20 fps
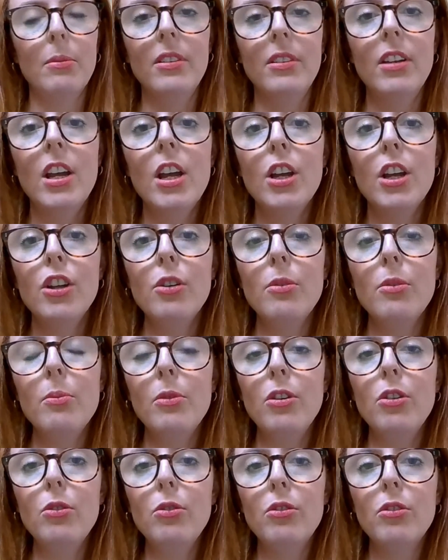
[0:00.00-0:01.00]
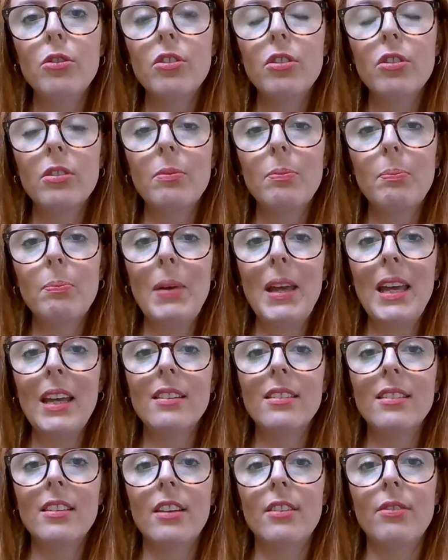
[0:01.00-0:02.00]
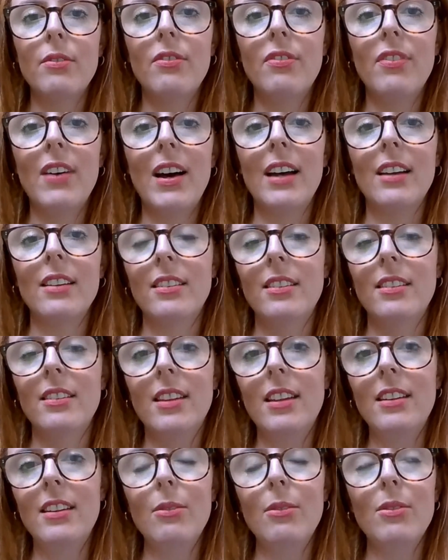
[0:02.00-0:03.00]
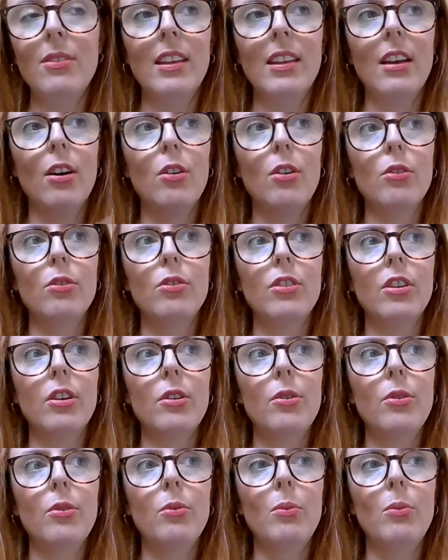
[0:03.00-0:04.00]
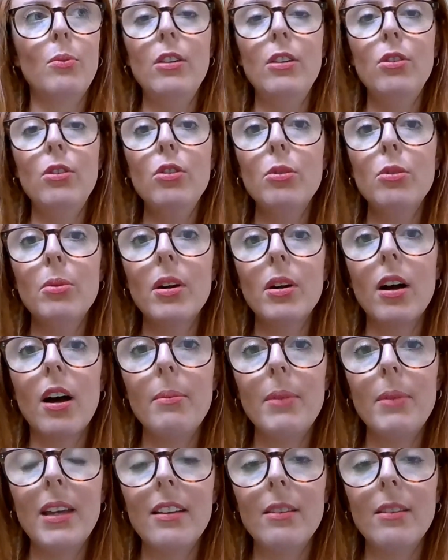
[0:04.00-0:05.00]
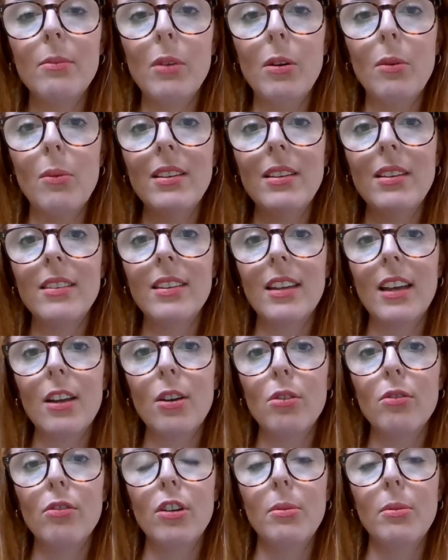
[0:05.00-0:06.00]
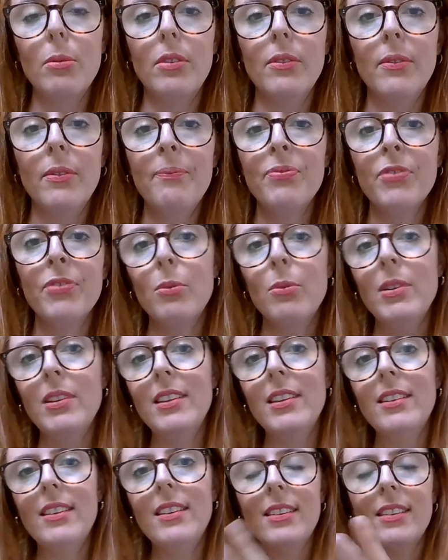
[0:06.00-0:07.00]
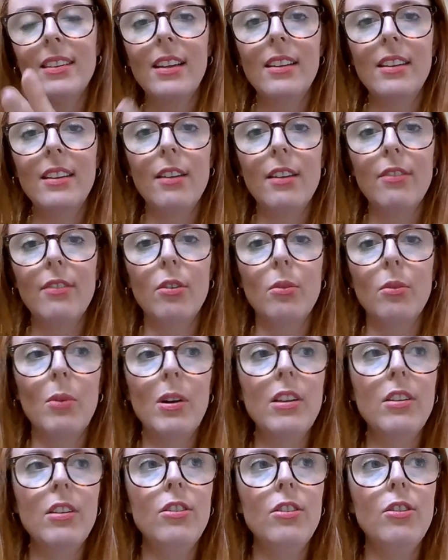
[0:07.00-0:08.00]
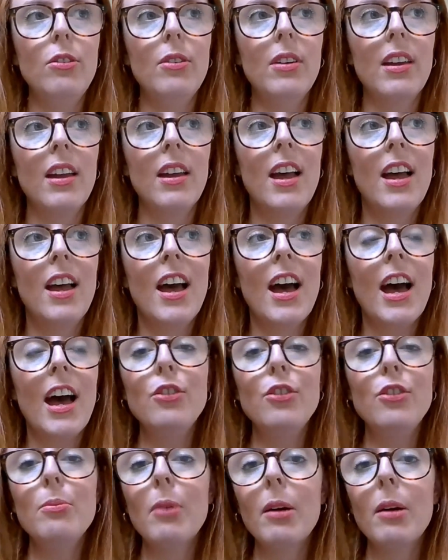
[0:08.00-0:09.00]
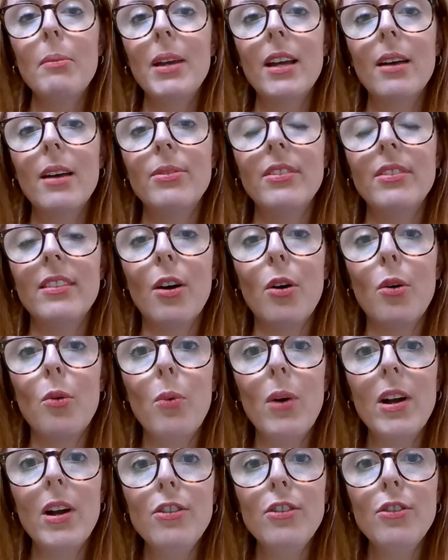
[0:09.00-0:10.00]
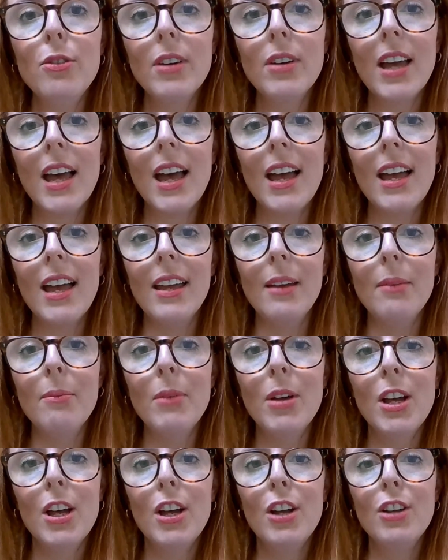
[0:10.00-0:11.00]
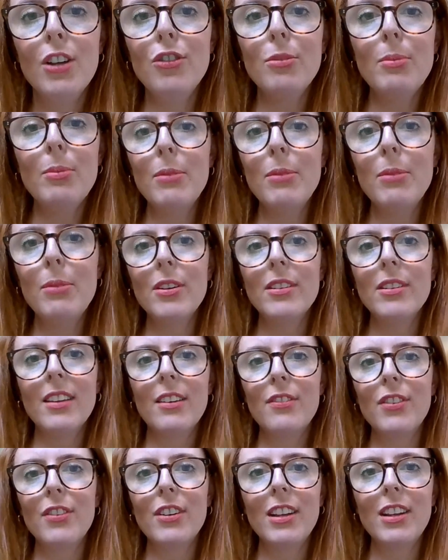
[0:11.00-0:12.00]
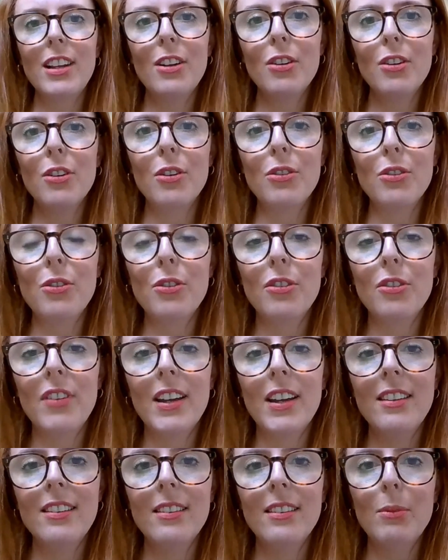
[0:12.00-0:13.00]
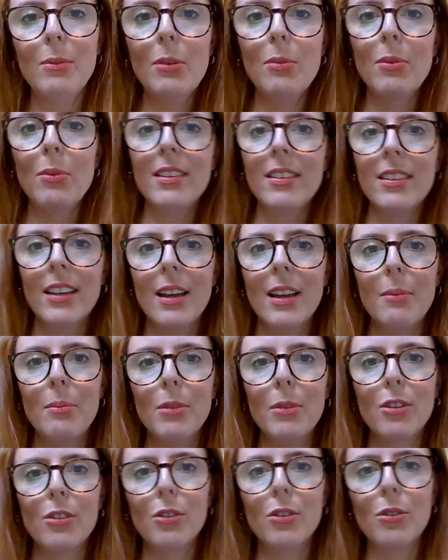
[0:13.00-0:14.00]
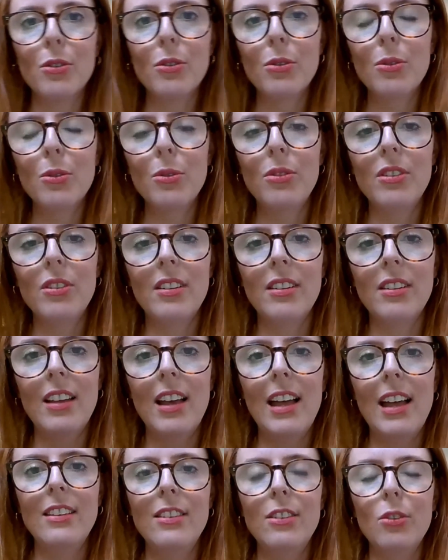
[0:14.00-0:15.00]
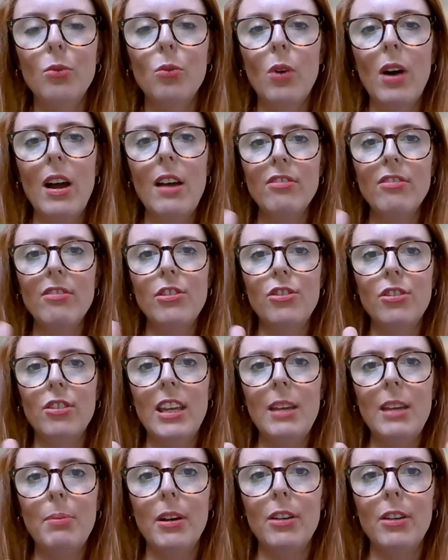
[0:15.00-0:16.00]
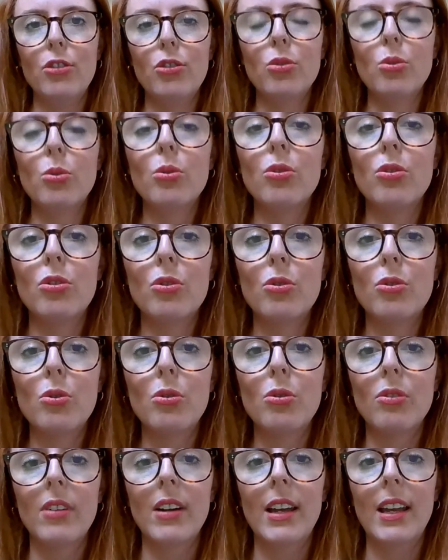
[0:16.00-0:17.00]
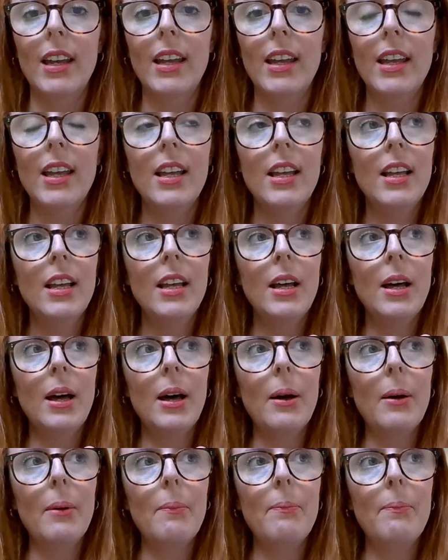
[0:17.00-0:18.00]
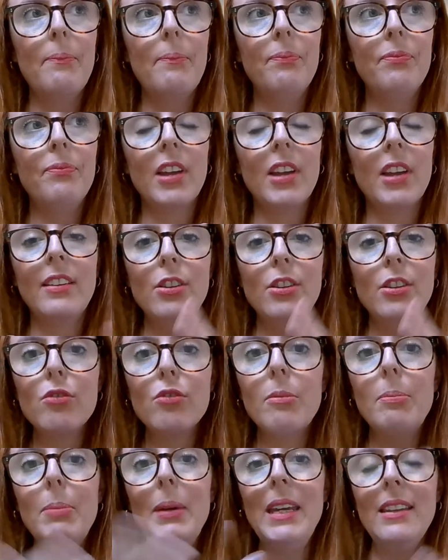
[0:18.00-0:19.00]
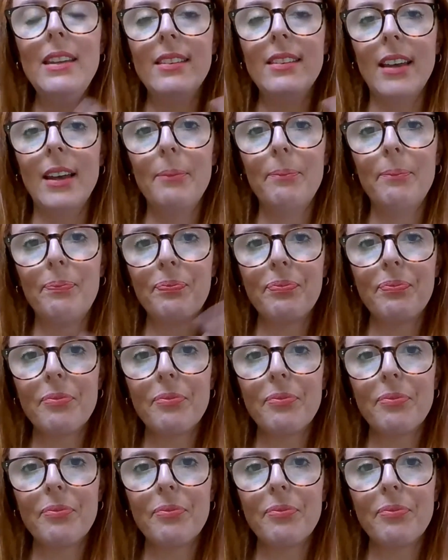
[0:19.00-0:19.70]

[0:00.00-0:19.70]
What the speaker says: And you pick certain facts, and then they would say, "Oh, so we knew you were coming, and we went to get your room, and we did this, that, and the other. And you might make up something. Oh, when you came, do you remember you had that funny look on your face? And we went to get a McDonald's," and whatever it is, you keep it a short story, and then you repeat it.